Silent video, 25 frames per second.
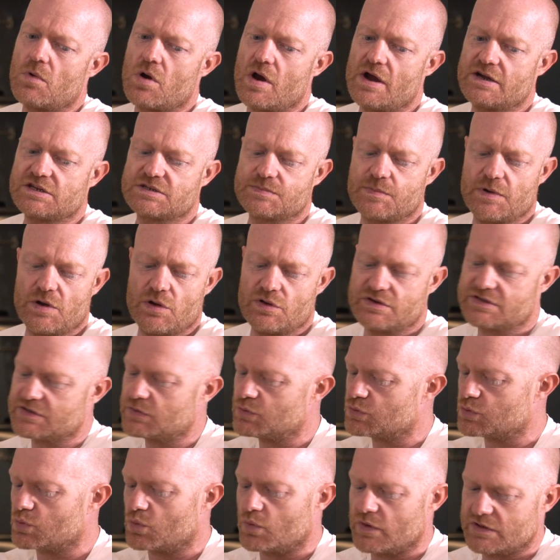my experience, it
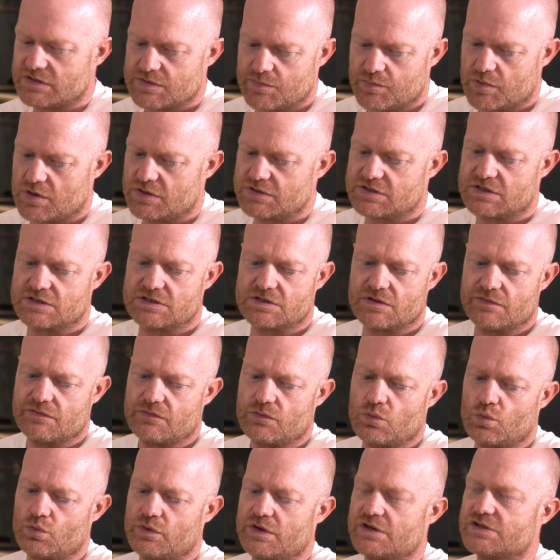was always a process of
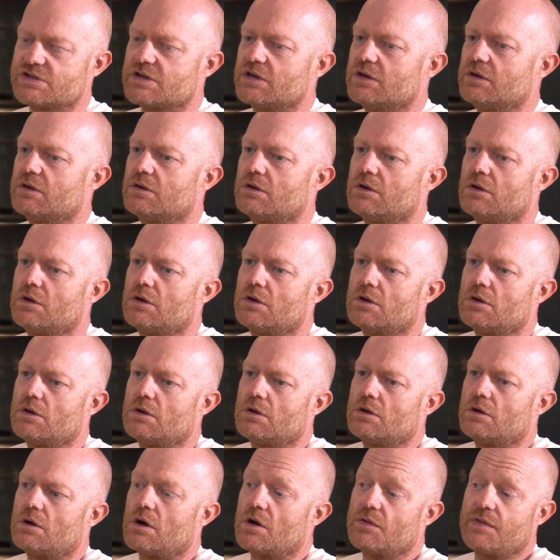auditioning.
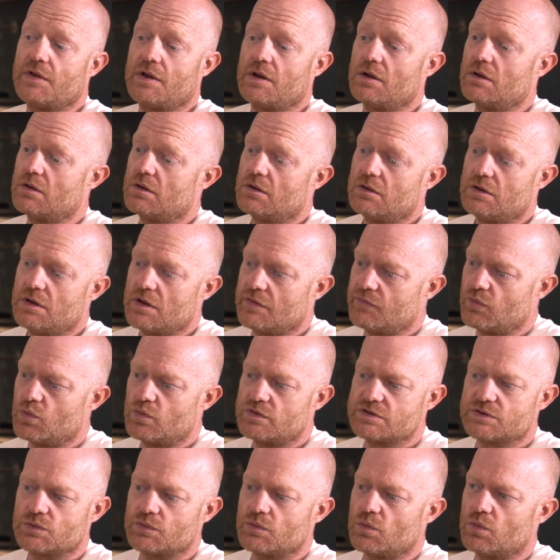I think I've
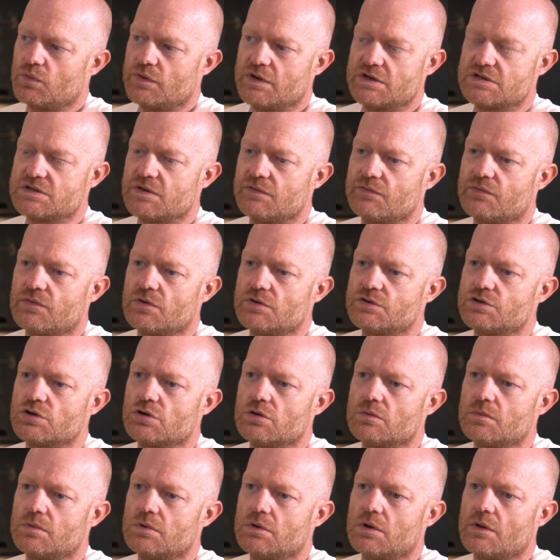always auditioned for a
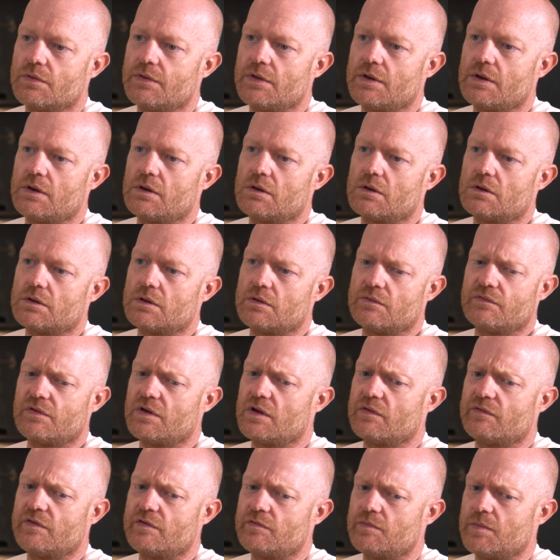job. I don't
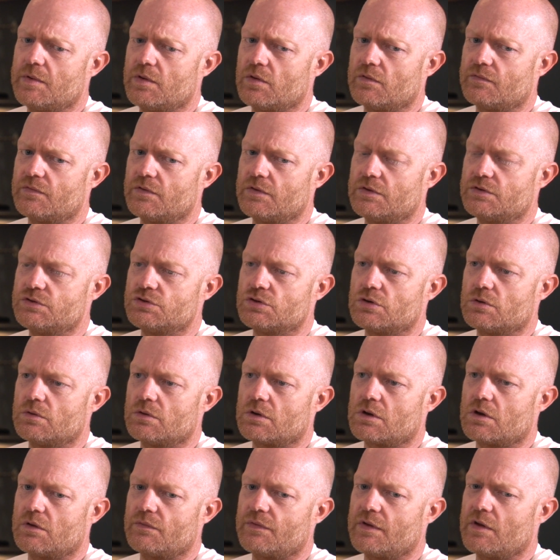think I've ever been offered a job. I
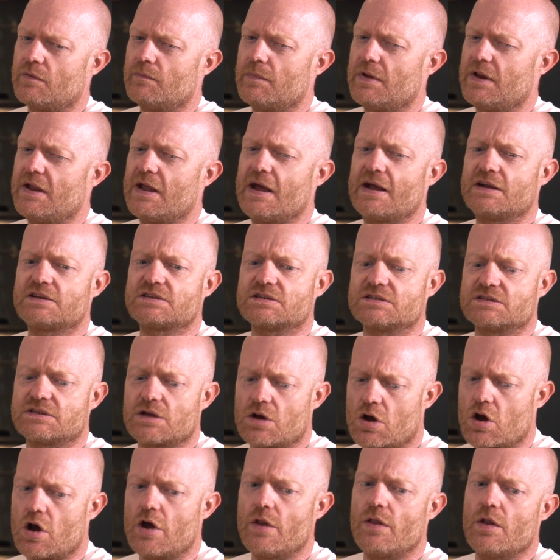can't think of many actors
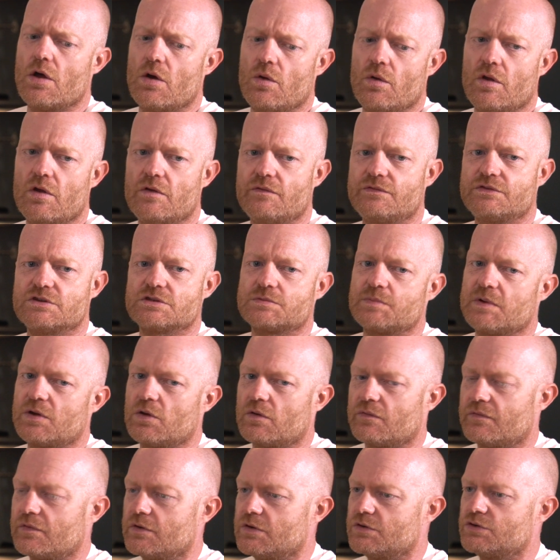that I know that have just been
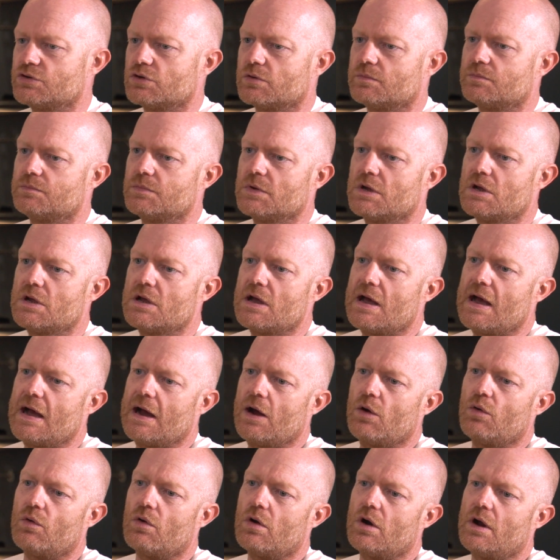offered a job
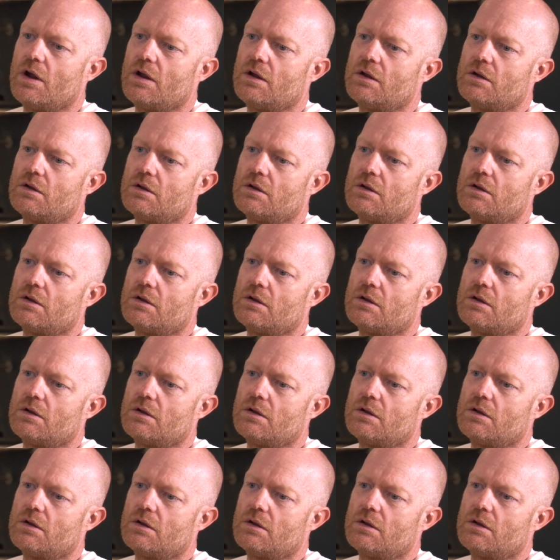outright.